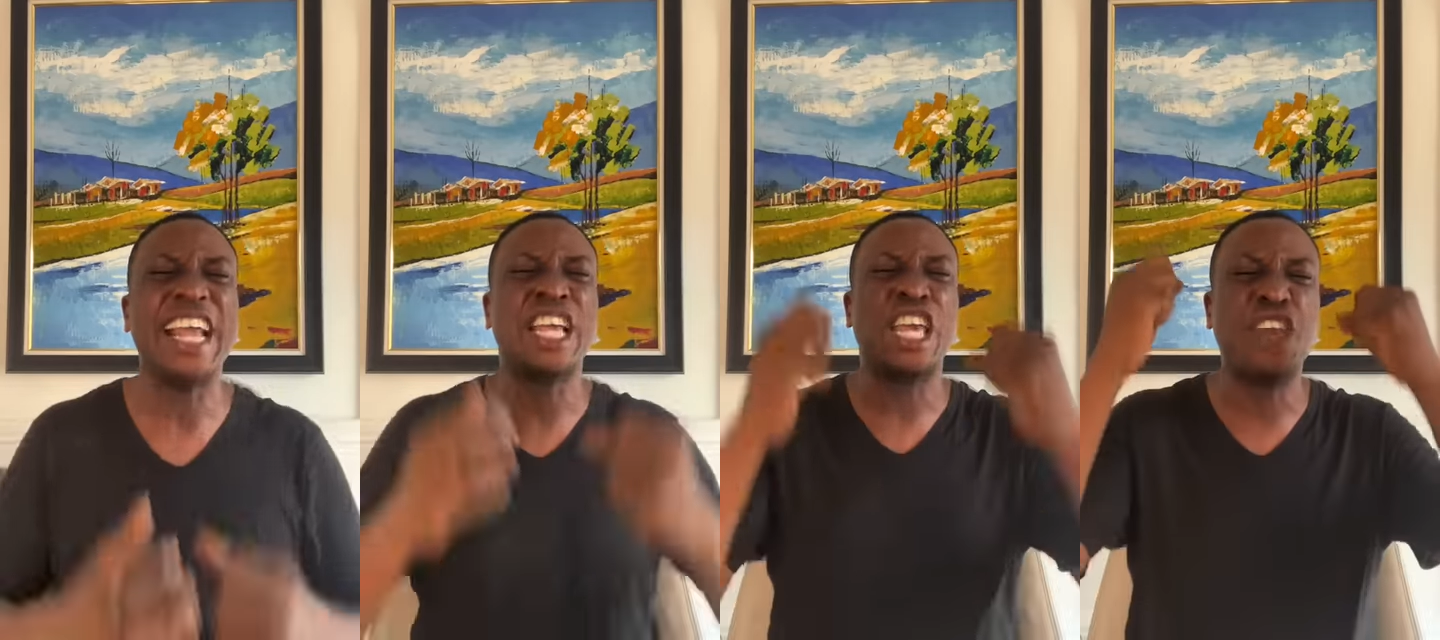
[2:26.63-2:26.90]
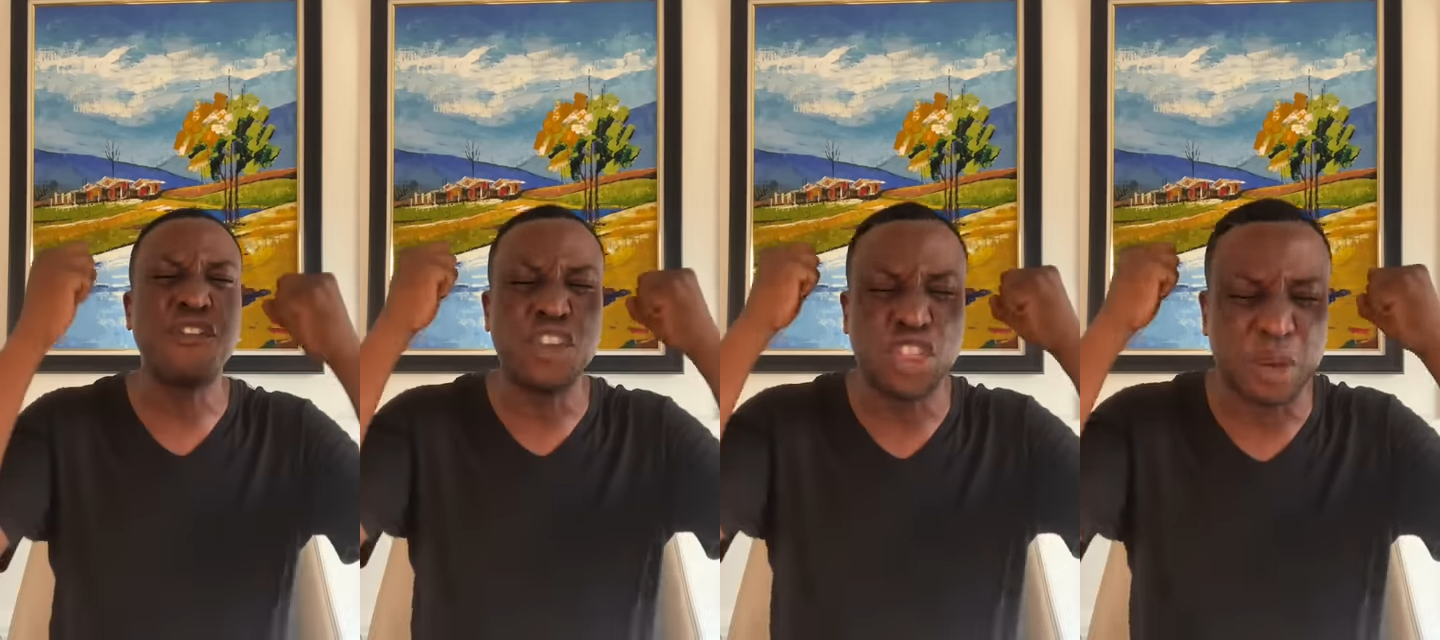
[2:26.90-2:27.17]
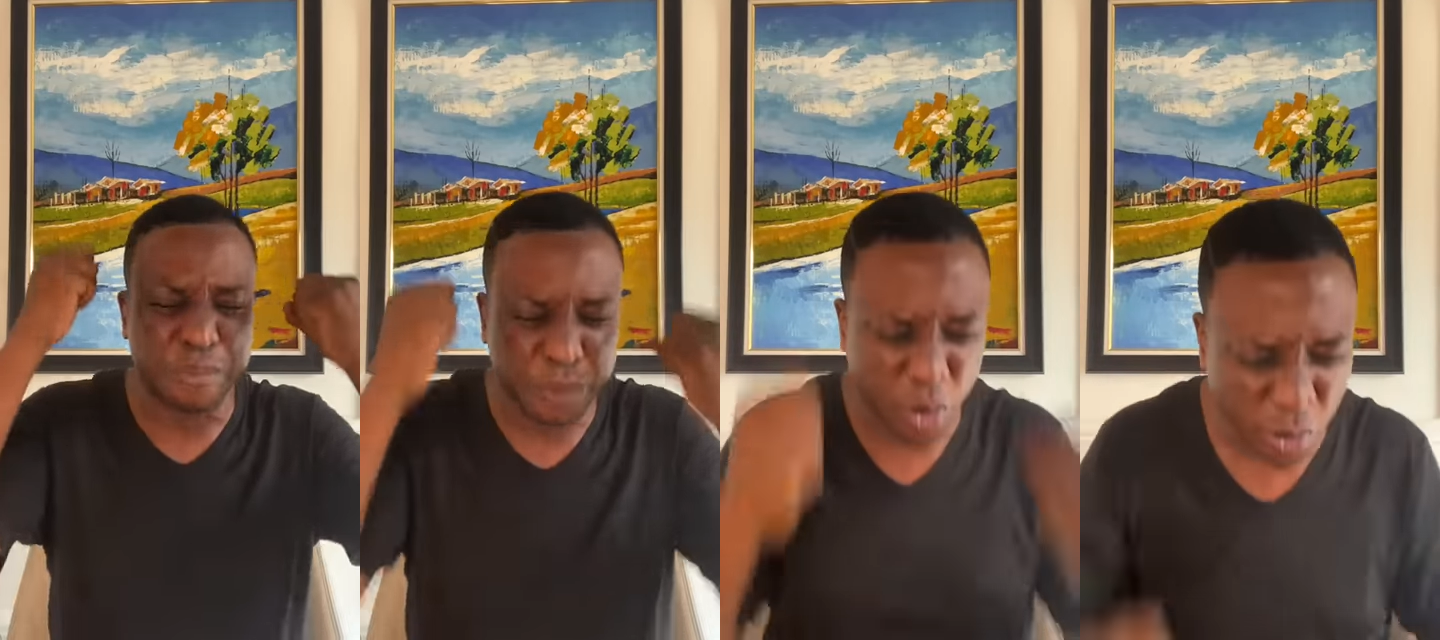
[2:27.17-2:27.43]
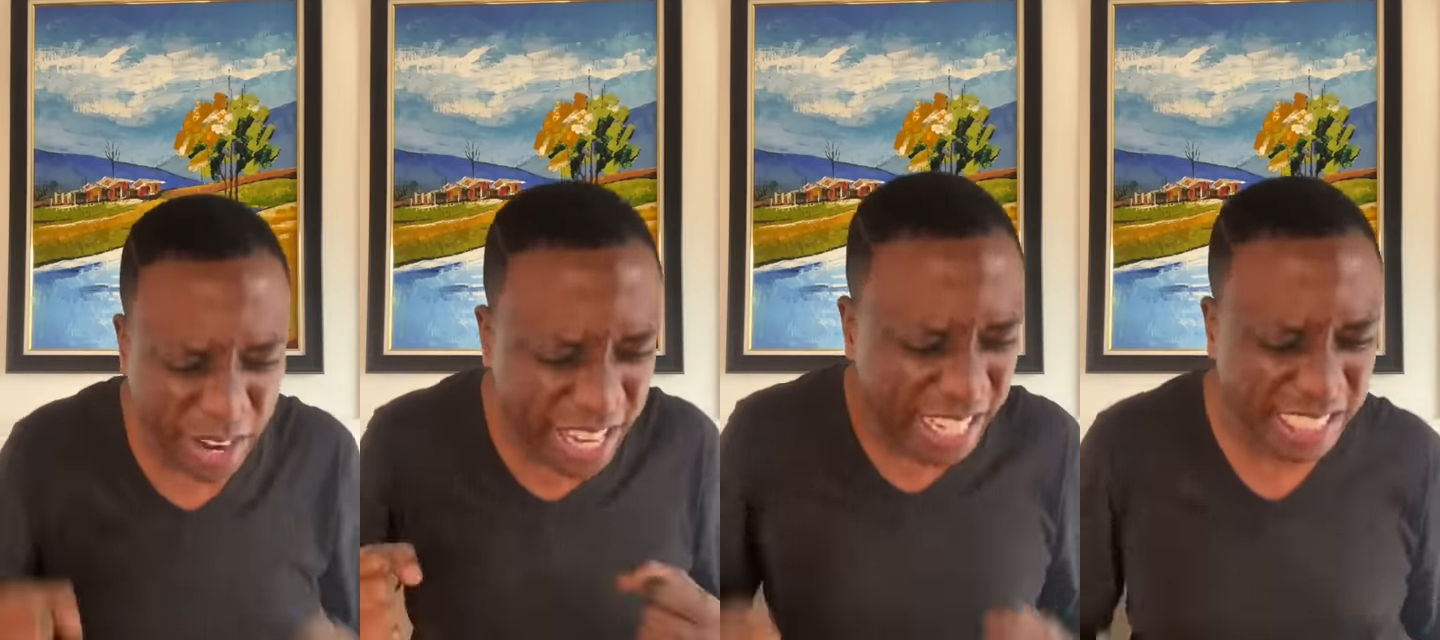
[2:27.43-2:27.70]
I give you the
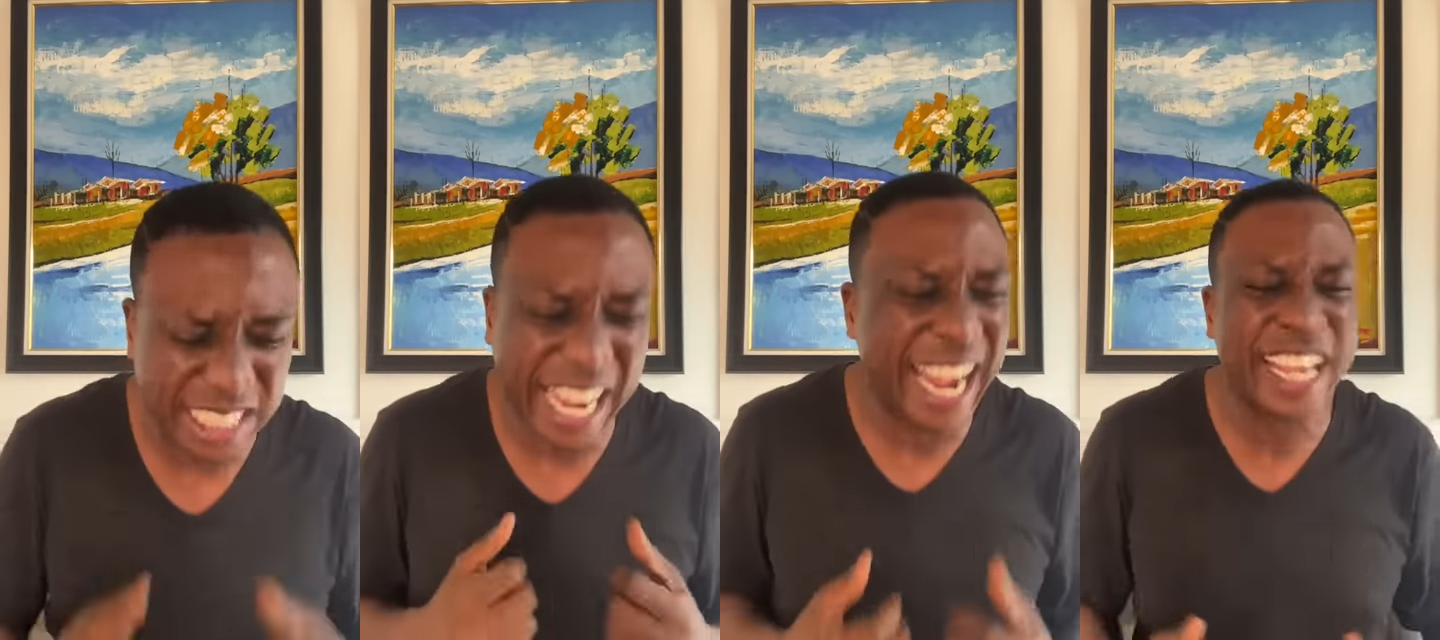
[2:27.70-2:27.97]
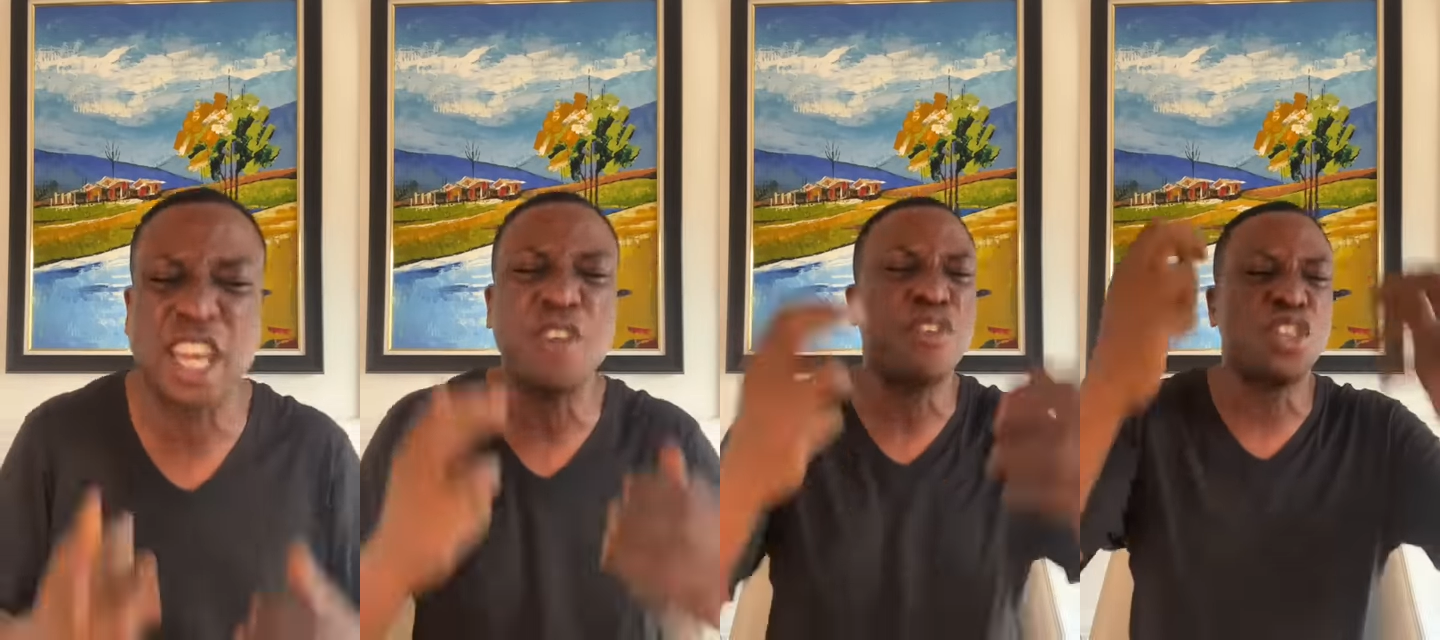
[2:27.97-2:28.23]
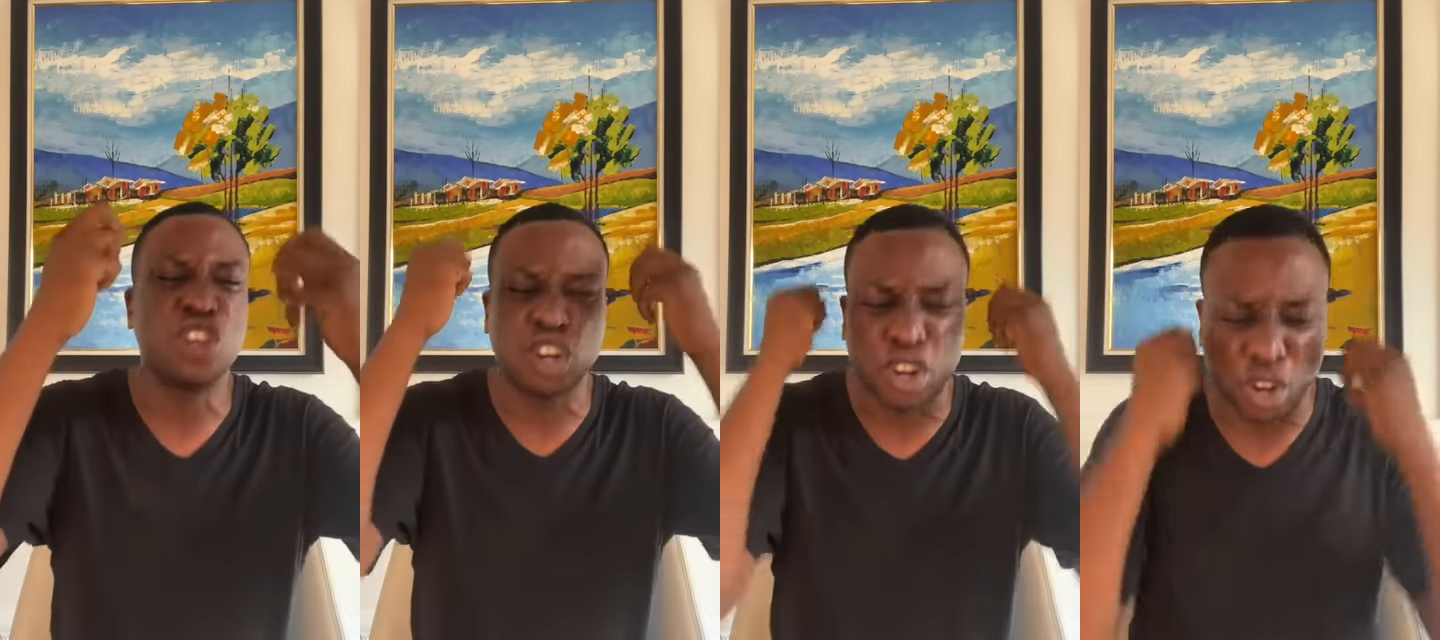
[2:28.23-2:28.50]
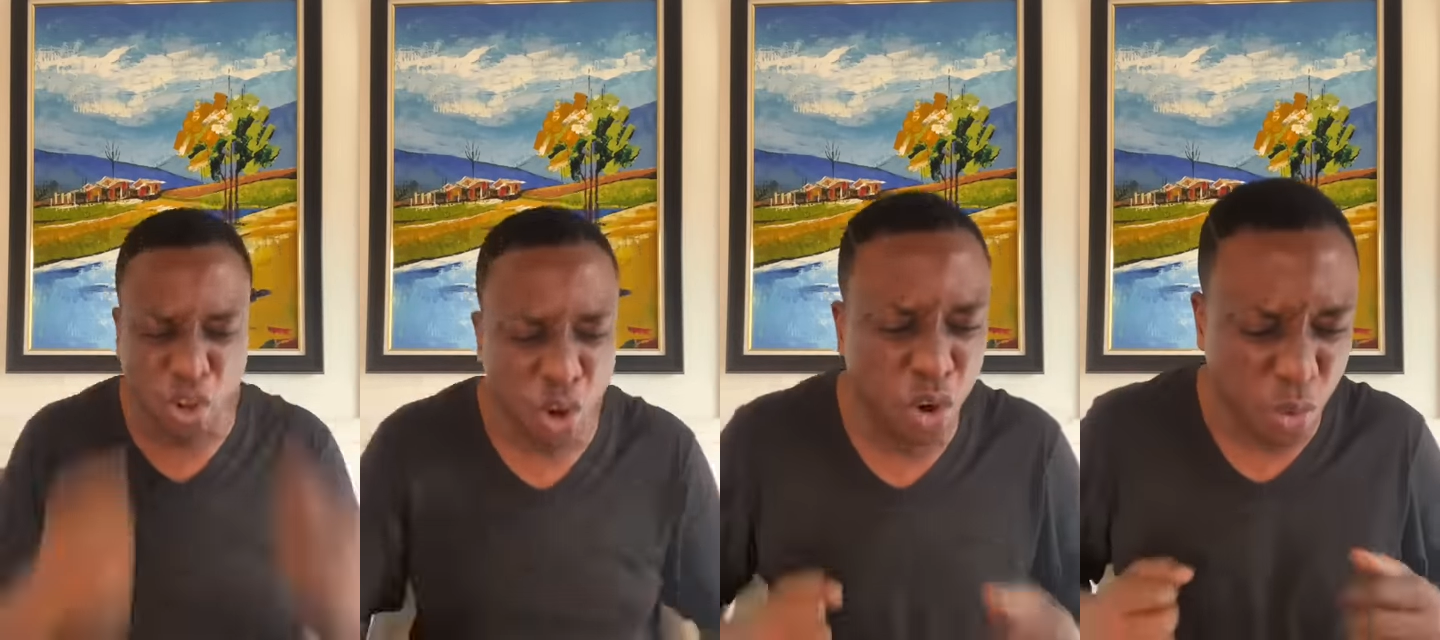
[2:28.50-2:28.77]
praise. I give you the
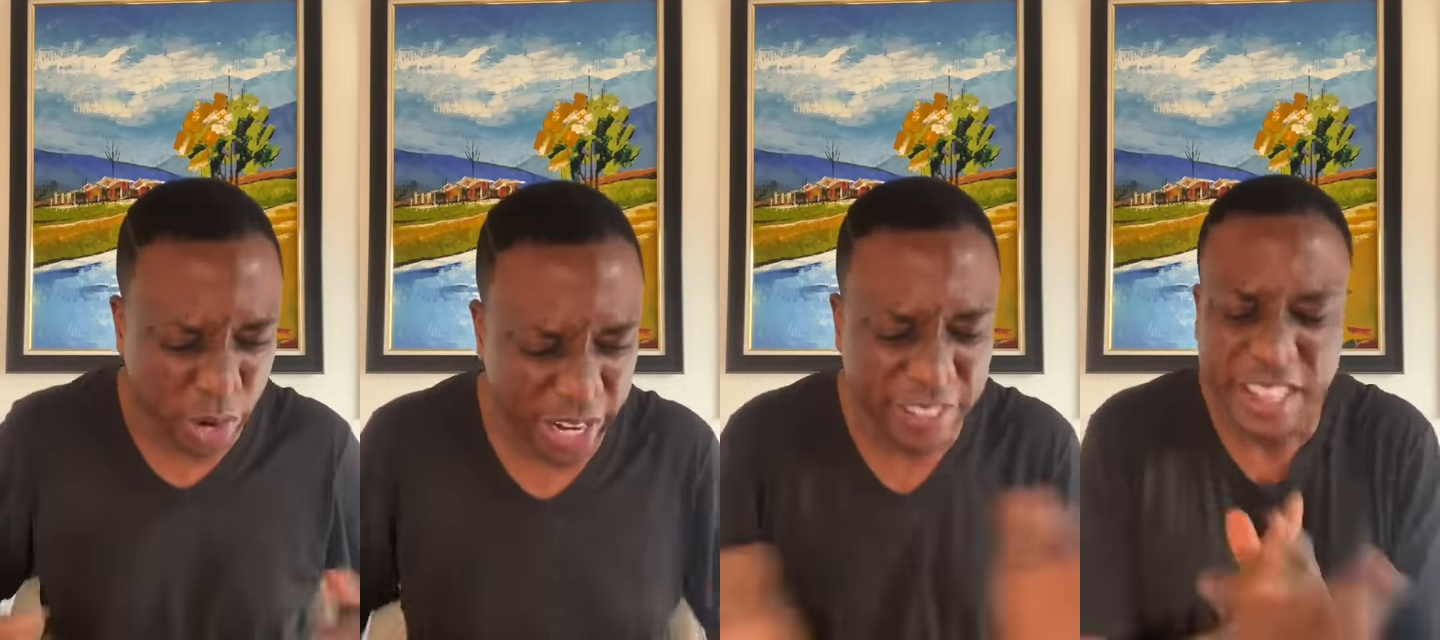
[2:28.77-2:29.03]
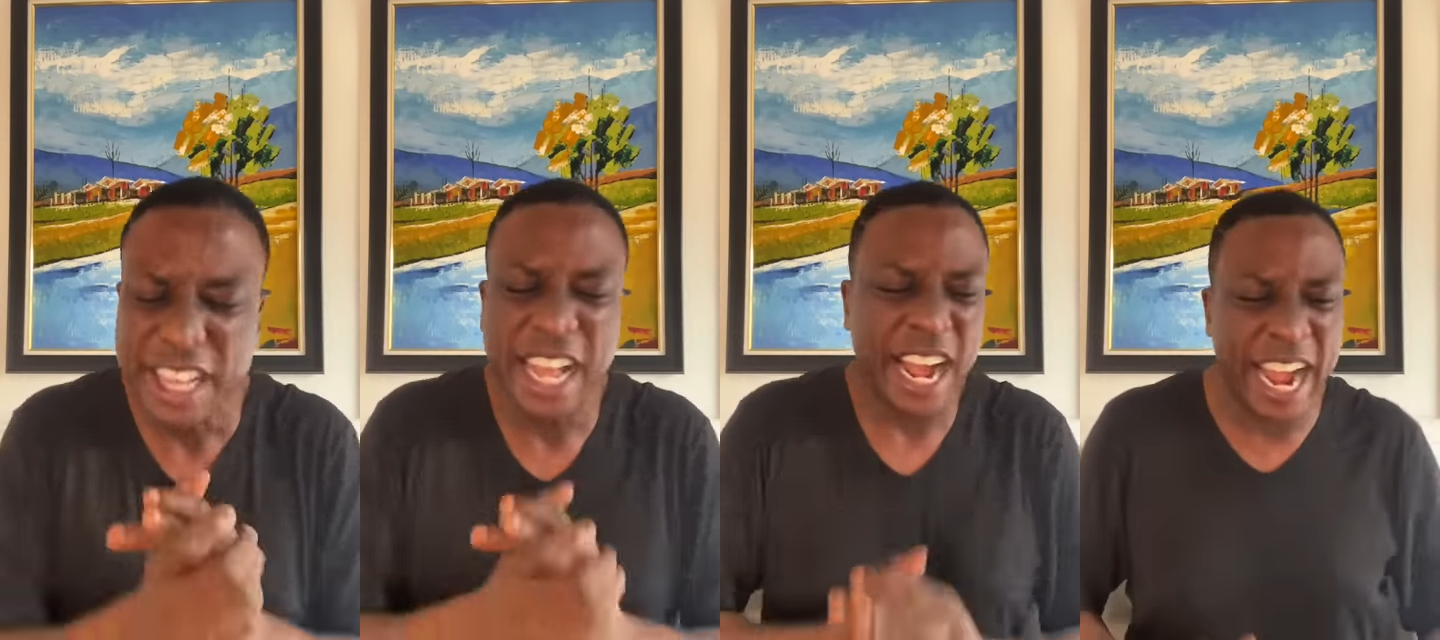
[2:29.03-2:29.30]
glory.